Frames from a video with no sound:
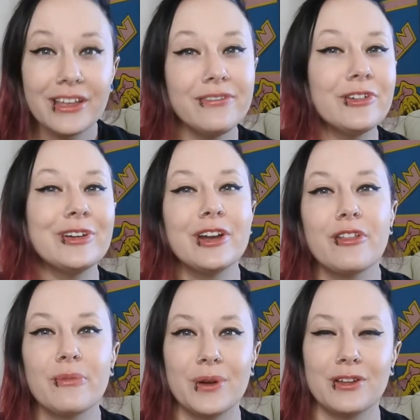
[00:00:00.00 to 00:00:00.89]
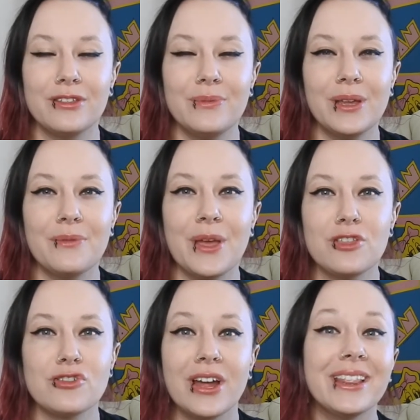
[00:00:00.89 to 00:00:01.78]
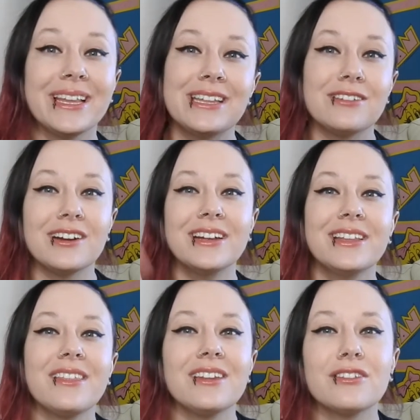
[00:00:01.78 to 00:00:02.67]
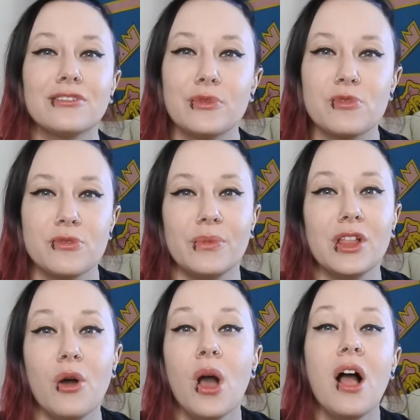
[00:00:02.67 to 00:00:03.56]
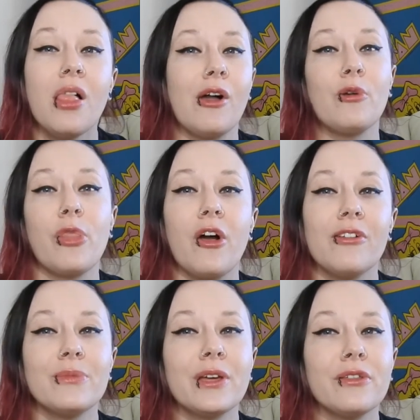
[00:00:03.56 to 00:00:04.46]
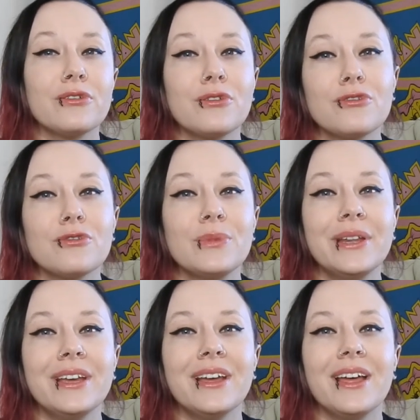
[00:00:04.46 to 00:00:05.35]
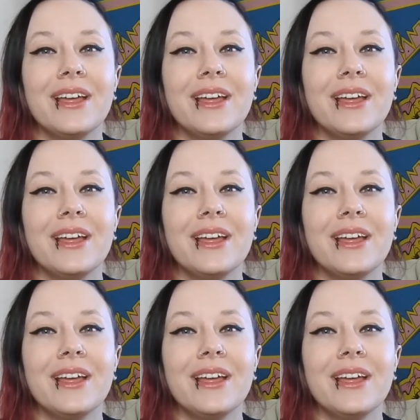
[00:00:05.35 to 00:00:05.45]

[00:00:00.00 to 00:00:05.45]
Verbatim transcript: If you want to know the perks to being a Patreon, links are in the description below, along with all of my other social media.